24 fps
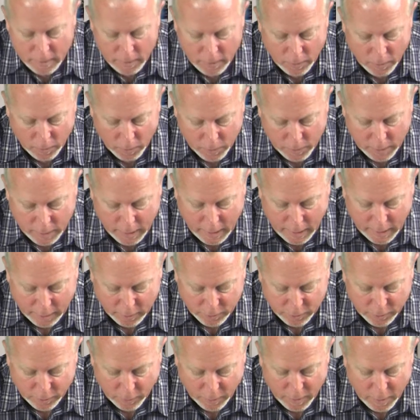Okay,
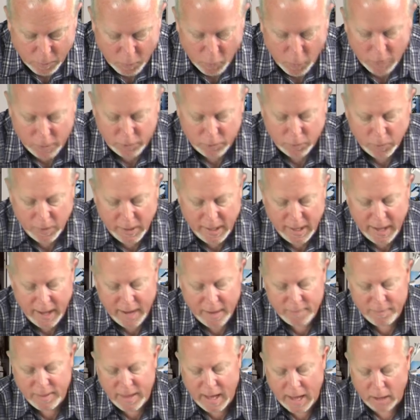so then once we
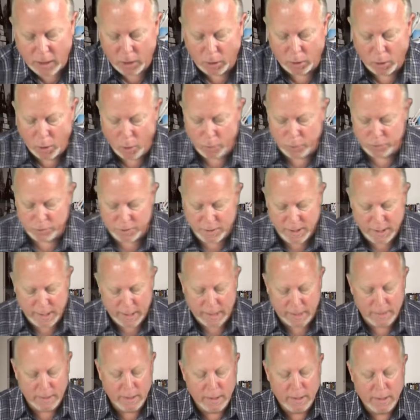have that closed
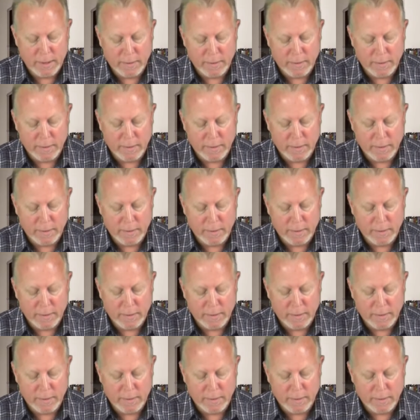in,